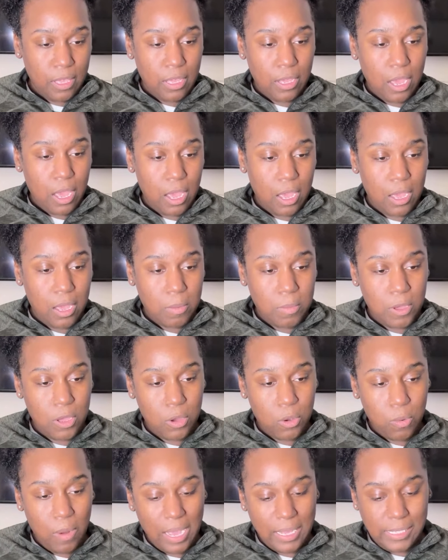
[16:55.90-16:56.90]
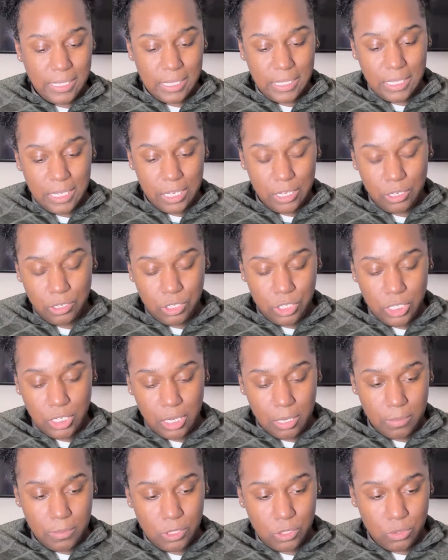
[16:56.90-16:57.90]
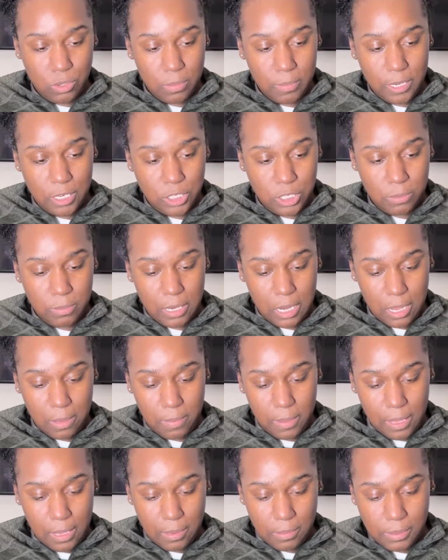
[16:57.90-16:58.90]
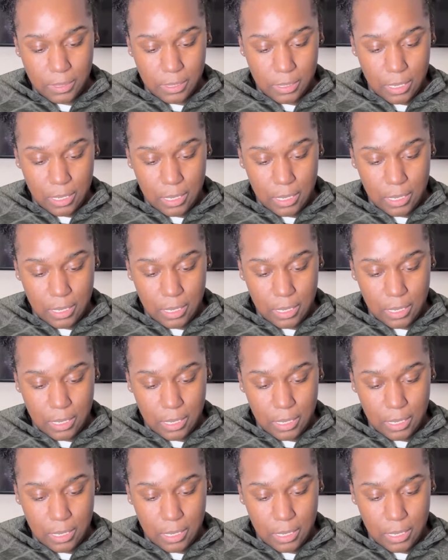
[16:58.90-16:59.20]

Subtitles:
Why is this energy coming toward my Gemini babes?